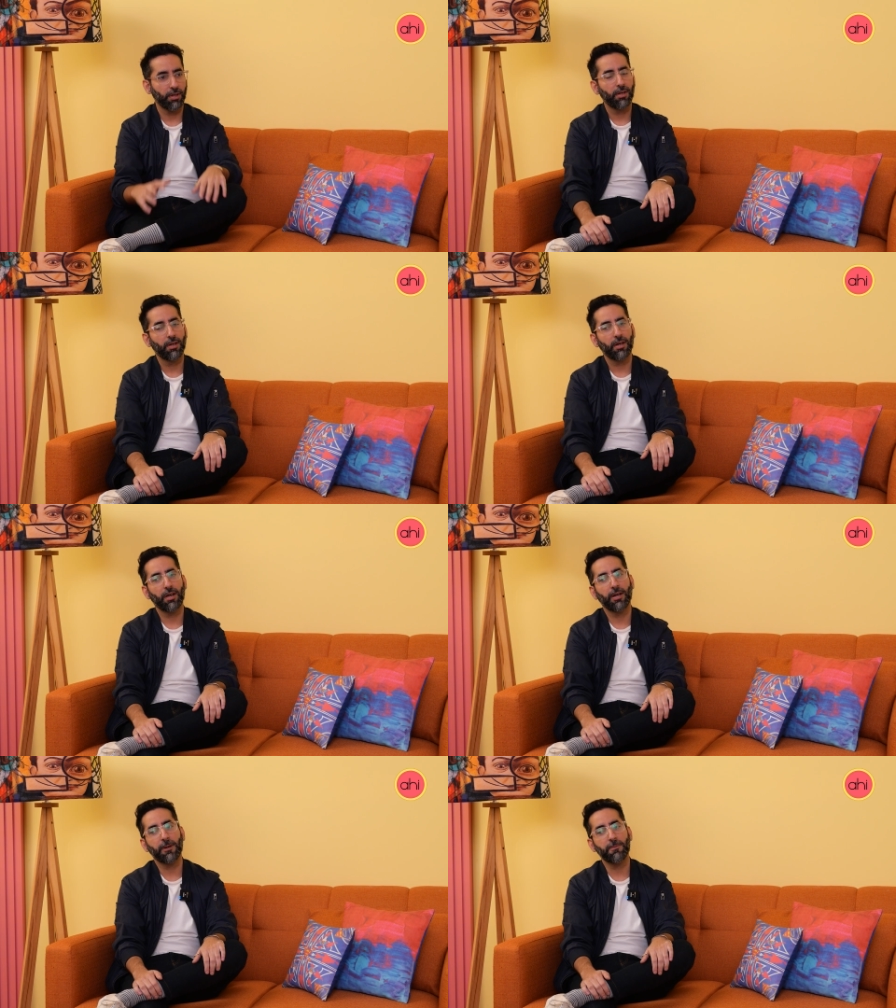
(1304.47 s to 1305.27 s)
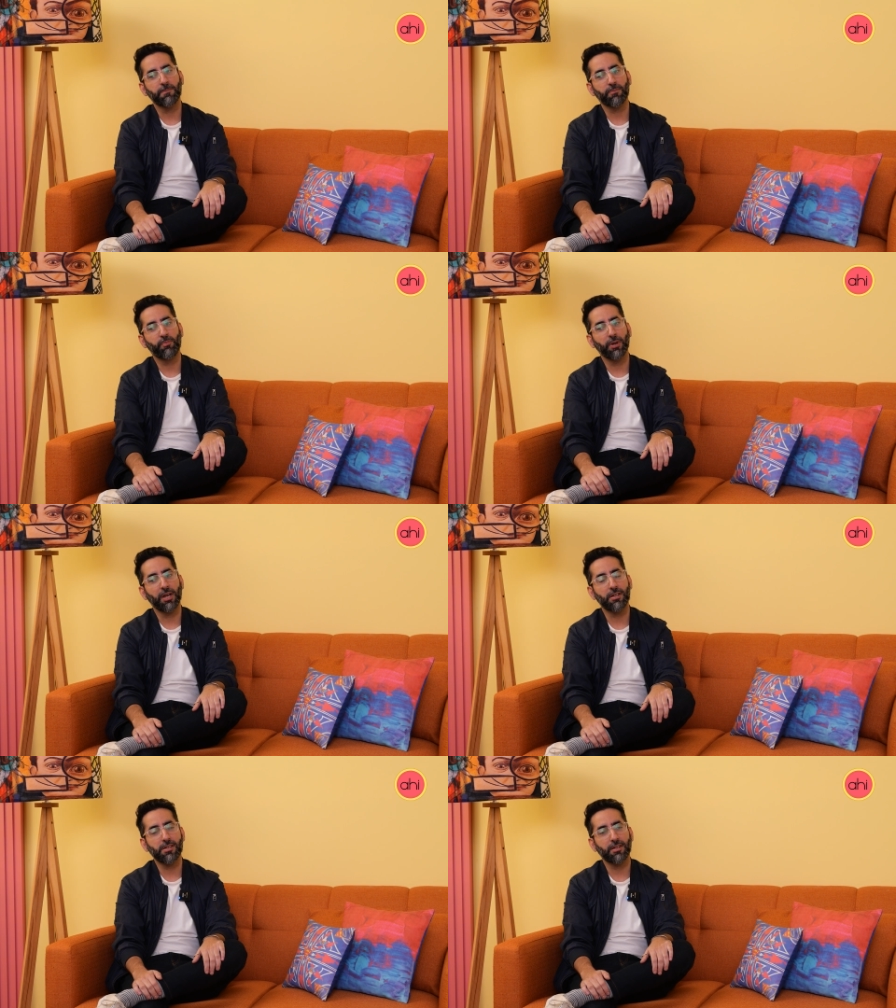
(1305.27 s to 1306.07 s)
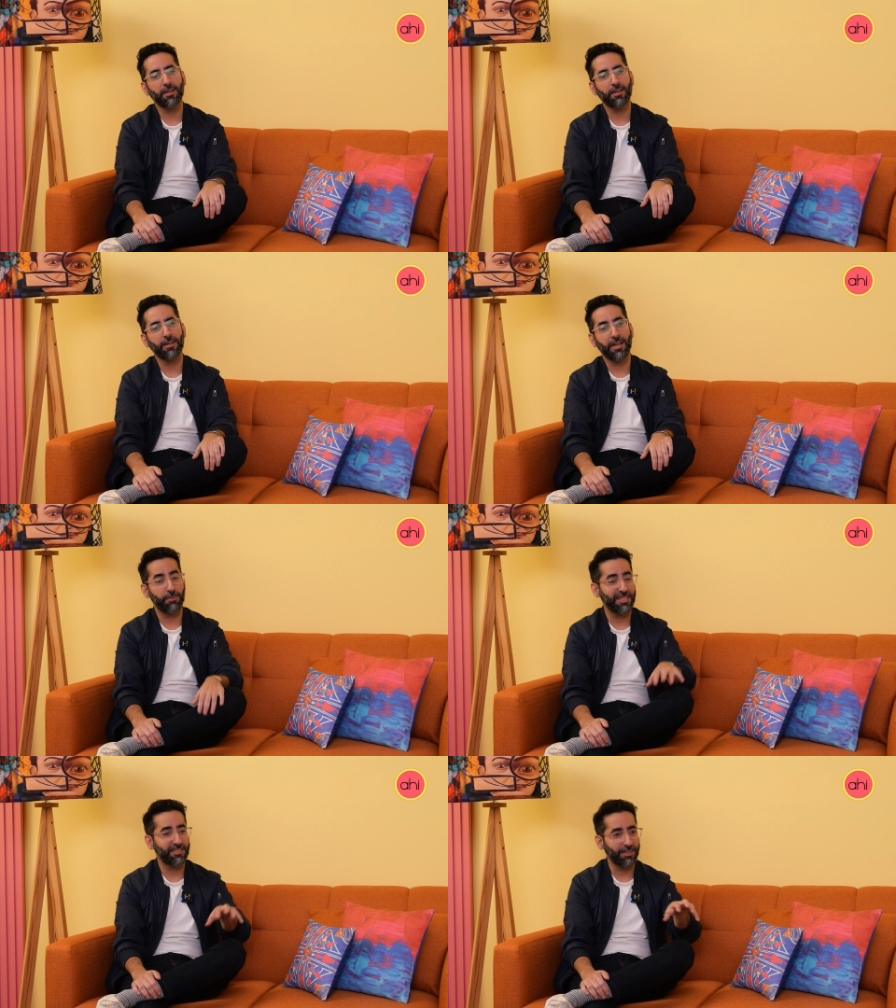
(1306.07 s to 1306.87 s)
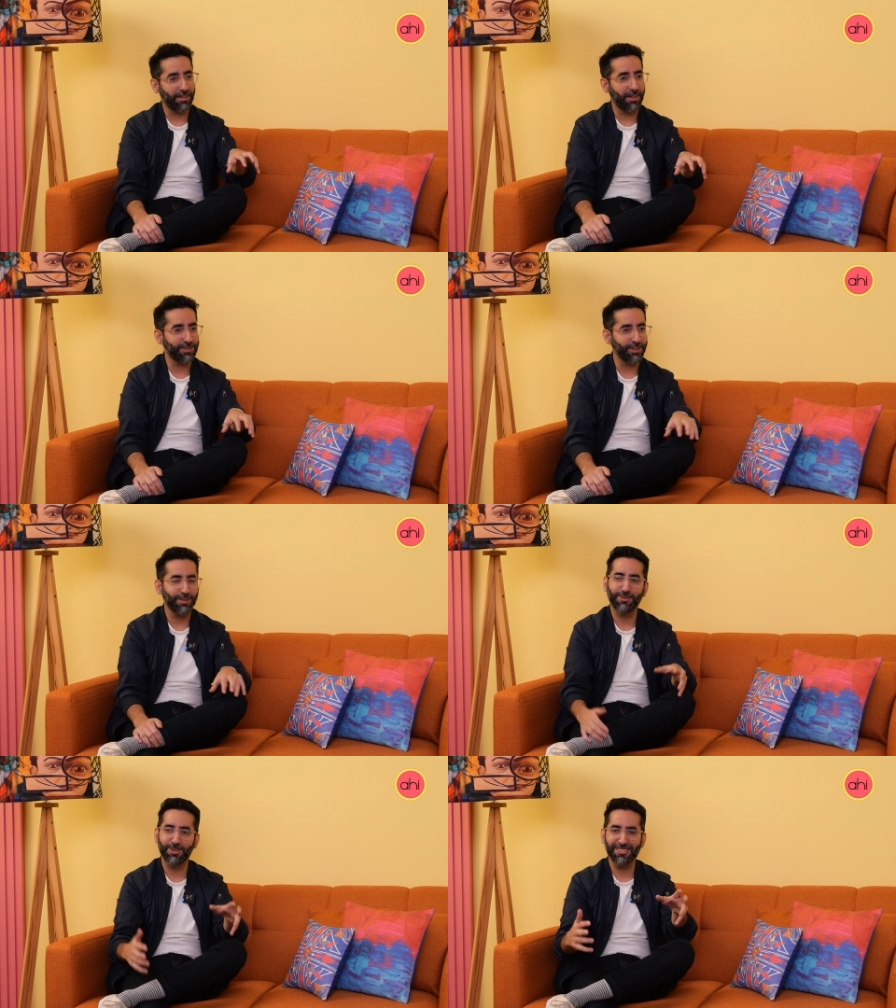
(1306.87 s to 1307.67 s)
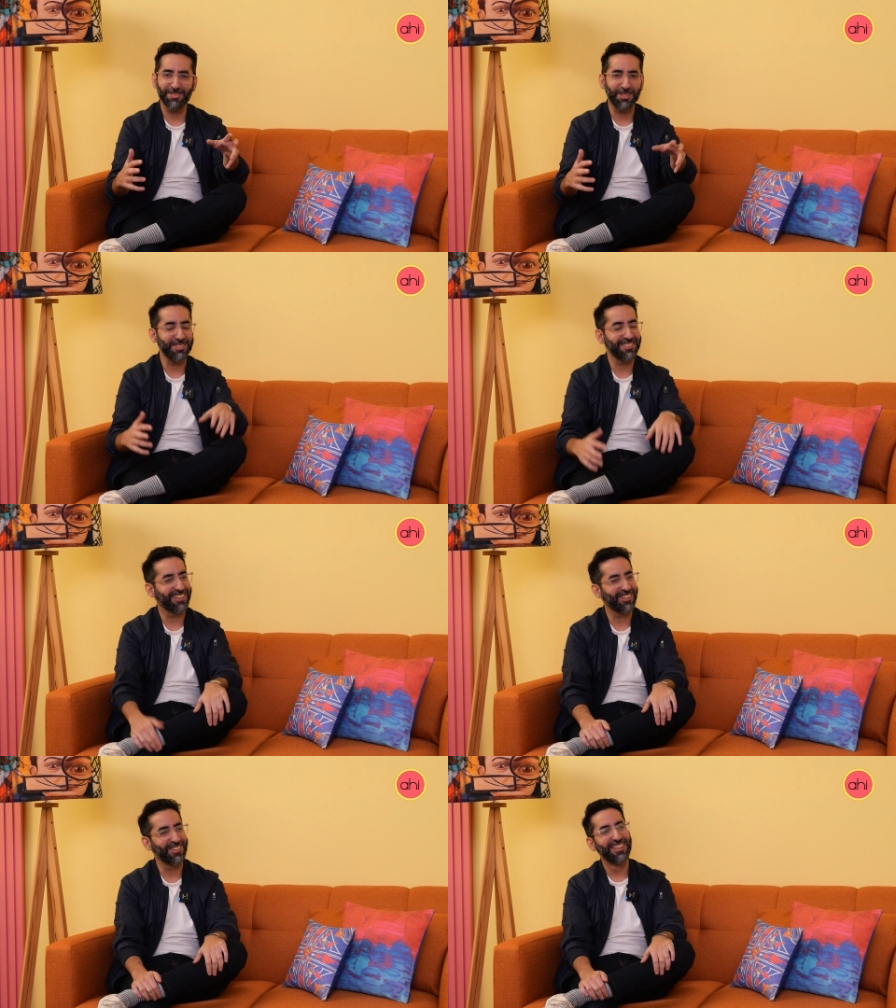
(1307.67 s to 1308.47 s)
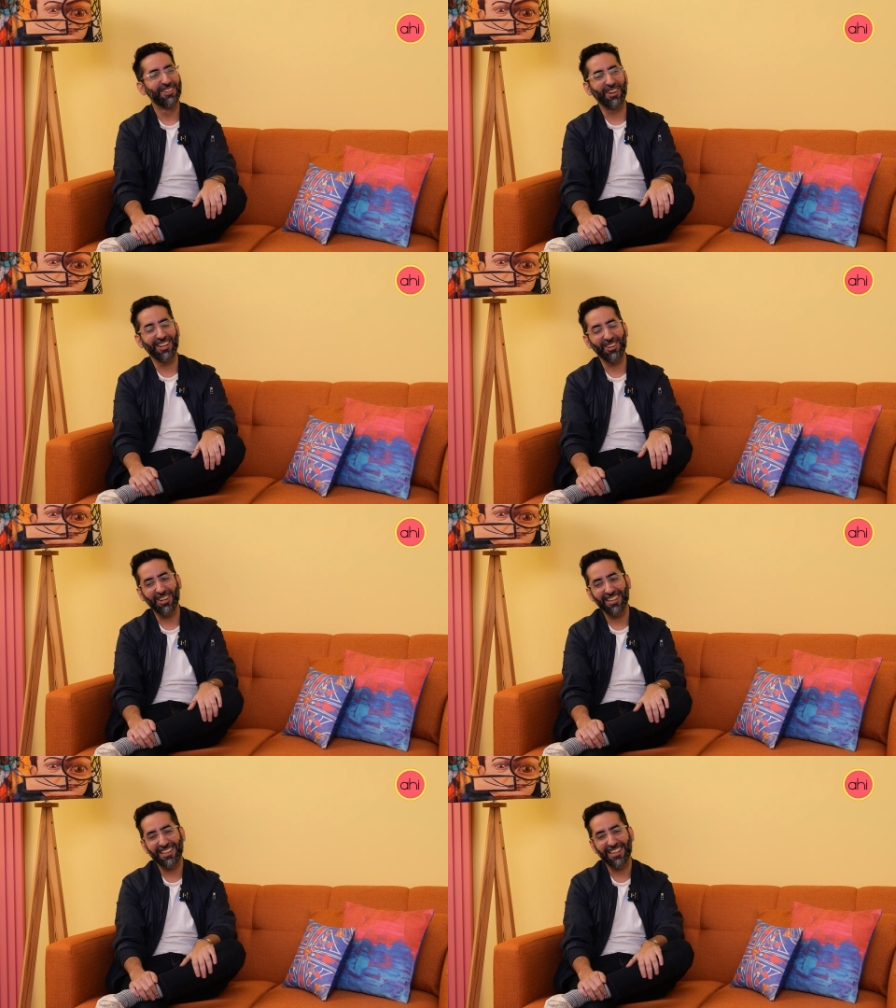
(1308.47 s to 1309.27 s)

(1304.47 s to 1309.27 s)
Okay. And based in Karachi, of course. Because, of course. You know, why not? But